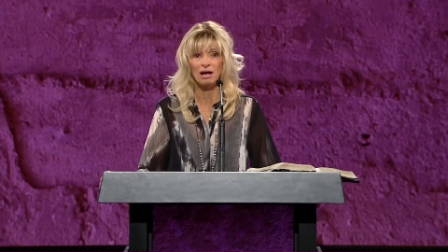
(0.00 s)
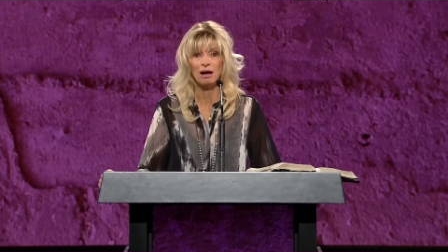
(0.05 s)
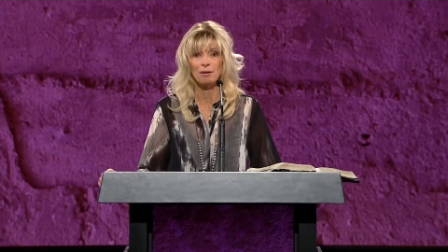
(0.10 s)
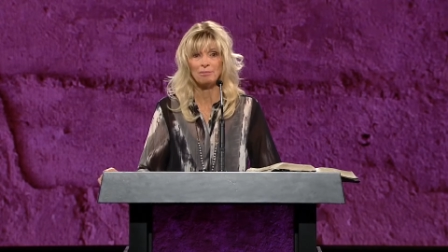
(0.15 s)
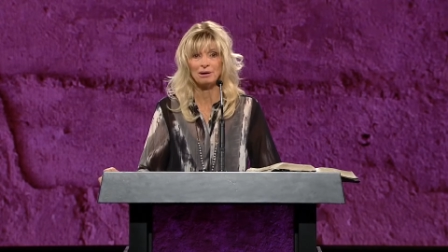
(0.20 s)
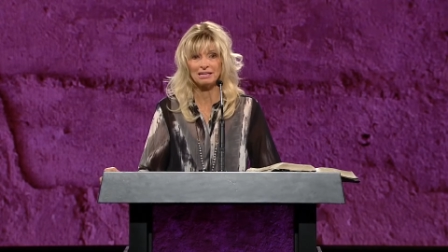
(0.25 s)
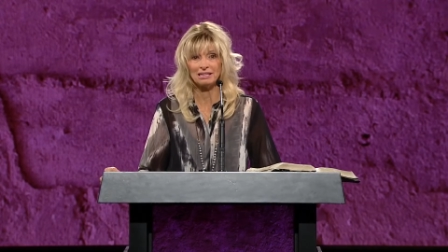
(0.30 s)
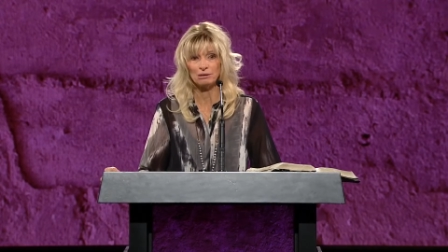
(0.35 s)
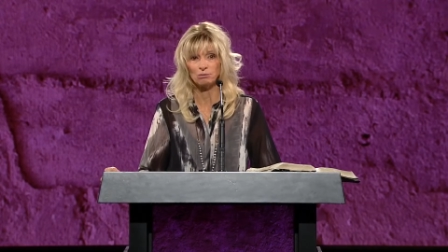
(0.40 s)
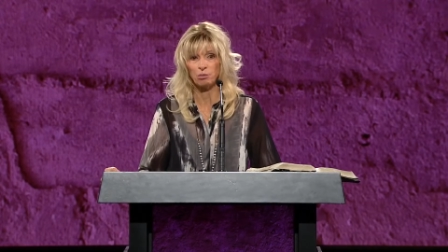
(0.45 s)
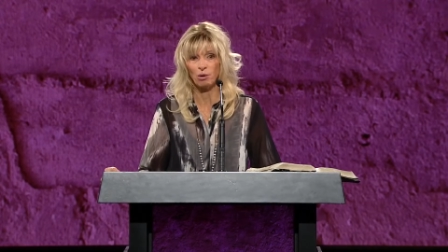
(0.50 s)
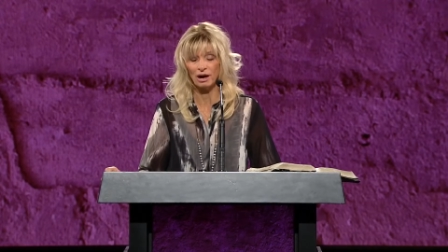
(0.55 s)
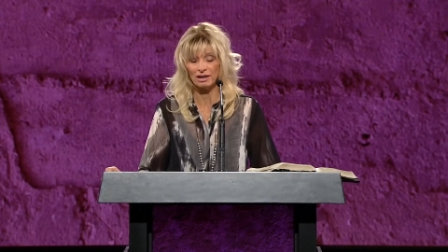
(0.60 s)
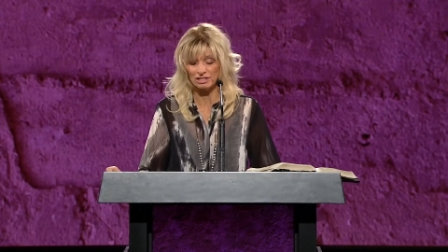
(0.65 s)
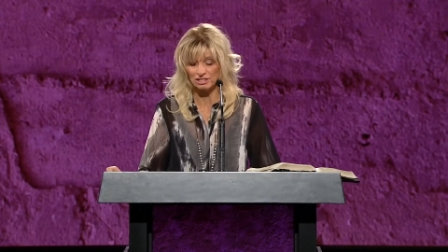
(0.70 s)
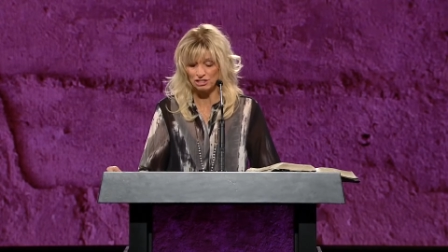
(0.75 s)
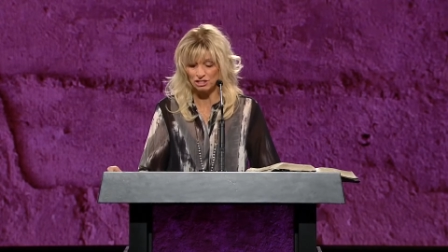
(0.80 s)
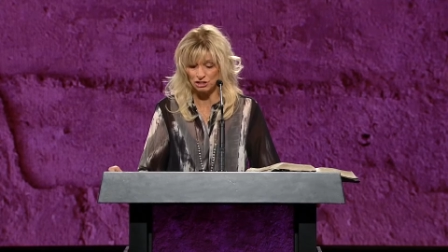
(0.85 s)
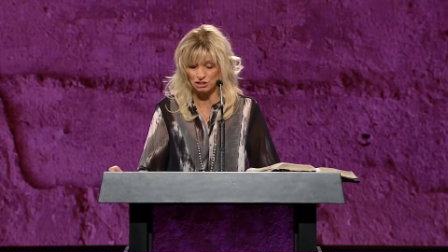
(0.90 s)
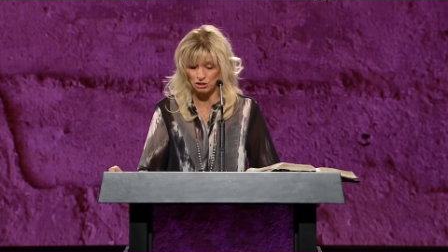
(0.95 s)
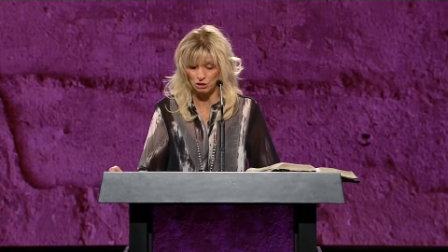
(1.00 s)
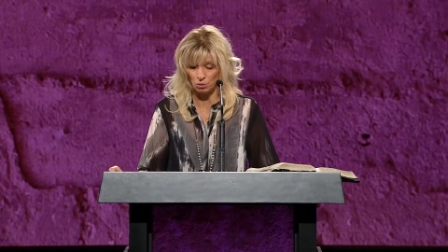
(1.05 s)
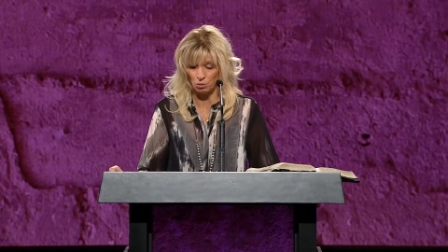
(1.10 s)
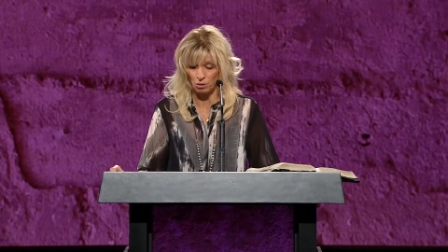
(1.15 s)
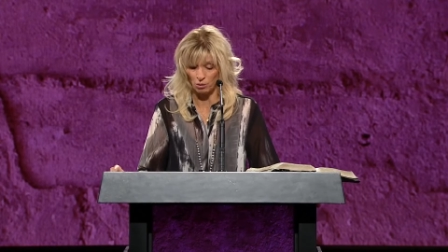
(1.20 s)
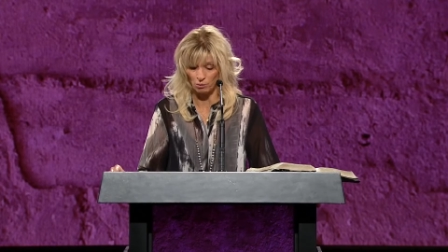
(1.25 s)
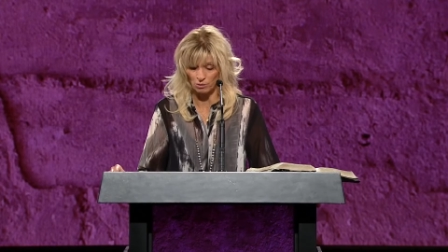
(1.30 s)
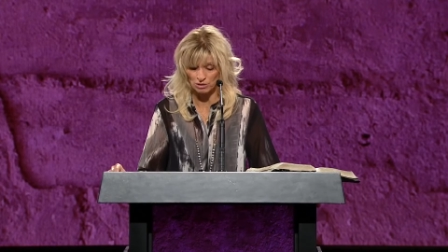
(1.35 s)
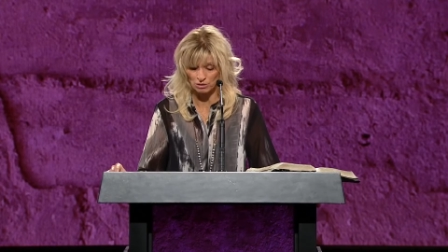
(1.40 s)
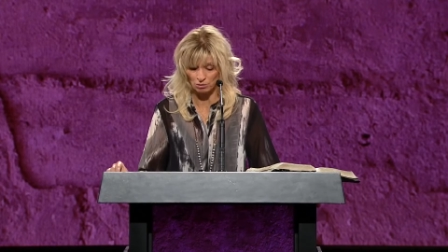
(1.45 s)
but he wanted to do
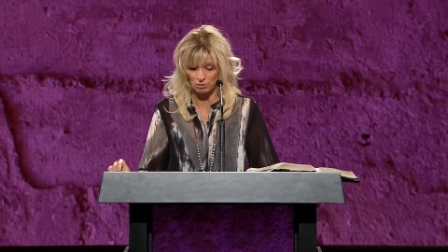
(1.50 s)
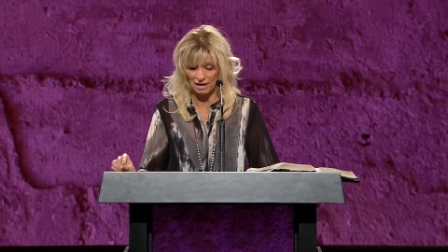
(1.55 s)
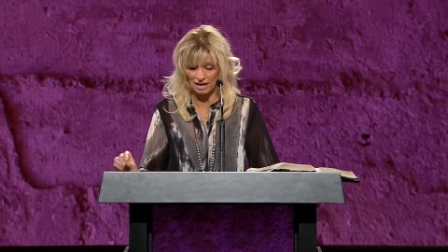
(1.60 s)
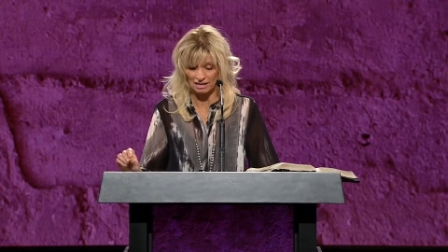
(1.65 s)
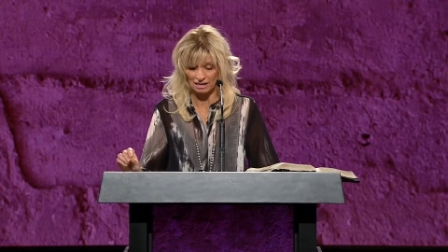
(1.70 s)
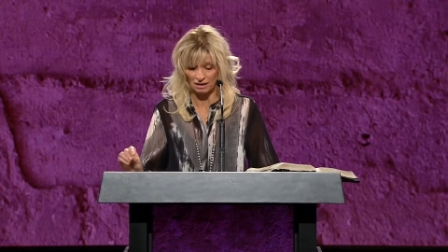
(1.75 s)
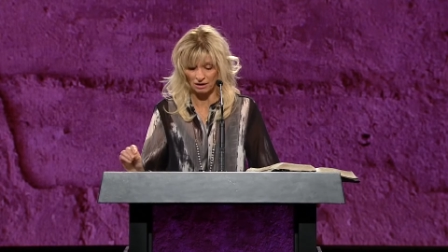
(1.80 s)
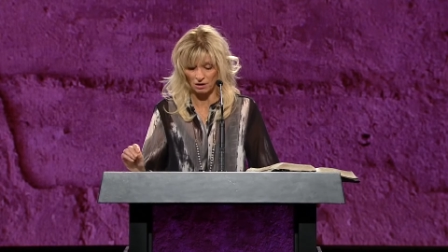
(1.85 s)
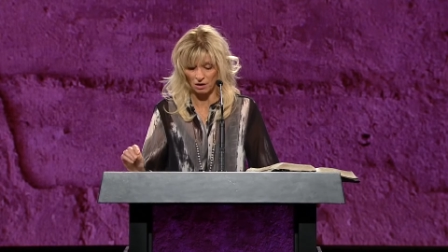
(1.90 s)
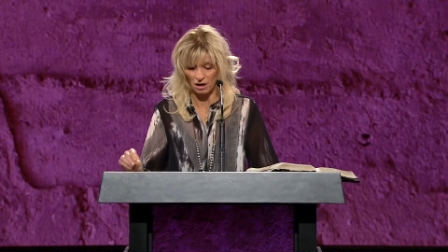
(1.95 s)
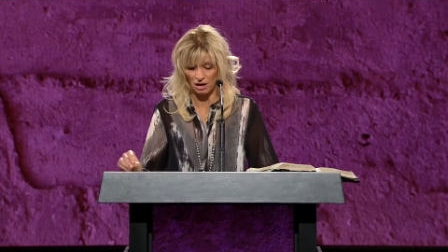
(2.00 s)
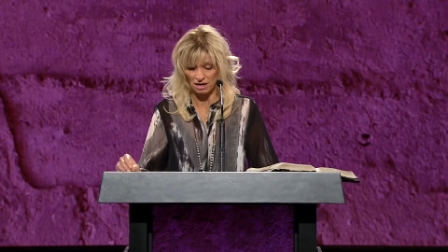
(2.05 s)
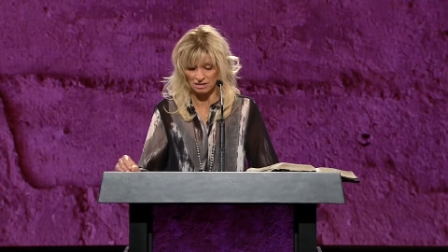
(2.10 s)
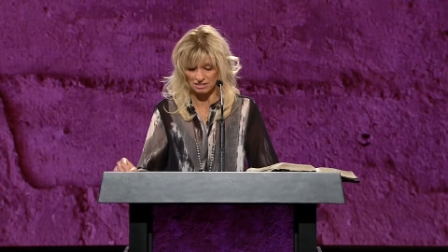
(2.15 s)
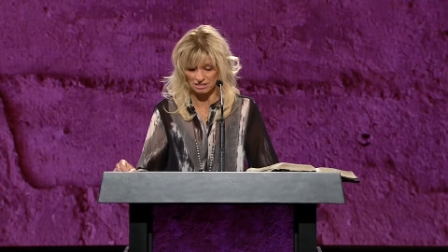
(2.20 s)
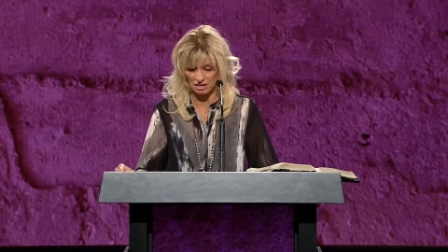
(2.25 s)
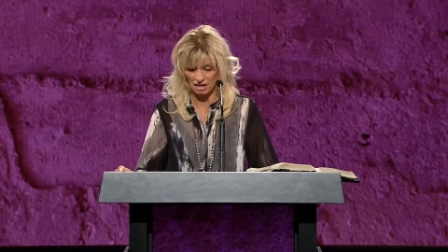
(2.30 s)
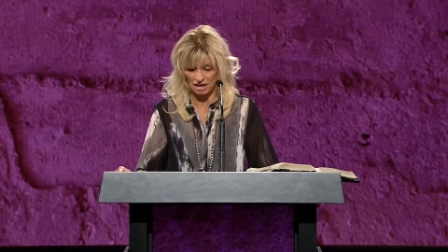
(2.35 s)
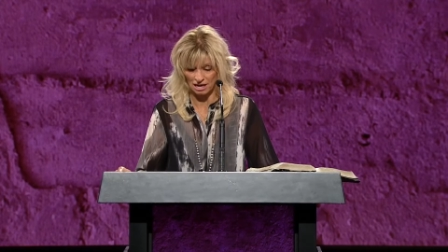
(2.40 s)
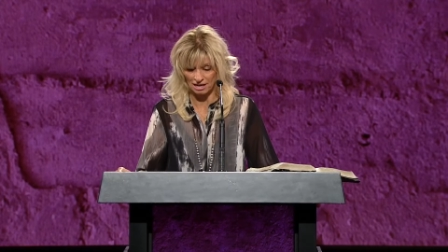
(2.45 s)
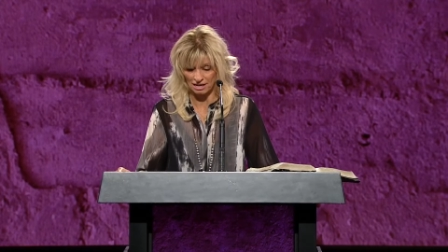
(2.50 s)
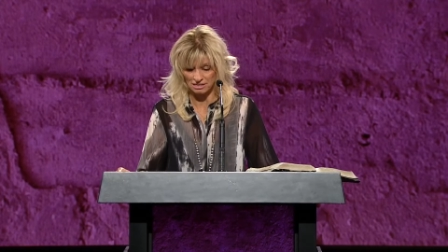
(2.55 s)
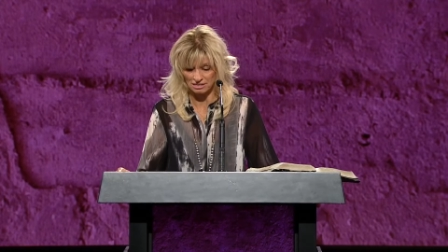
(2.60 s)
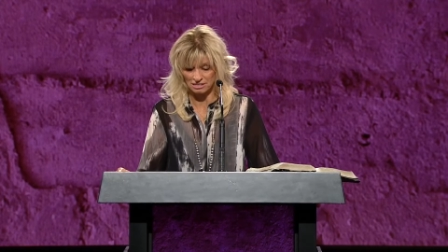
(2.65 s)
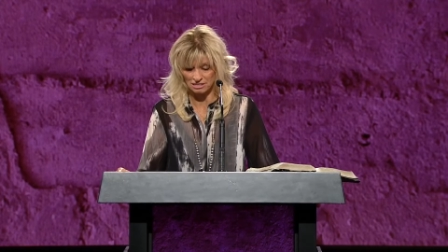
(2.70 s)
what was right in God's eyes.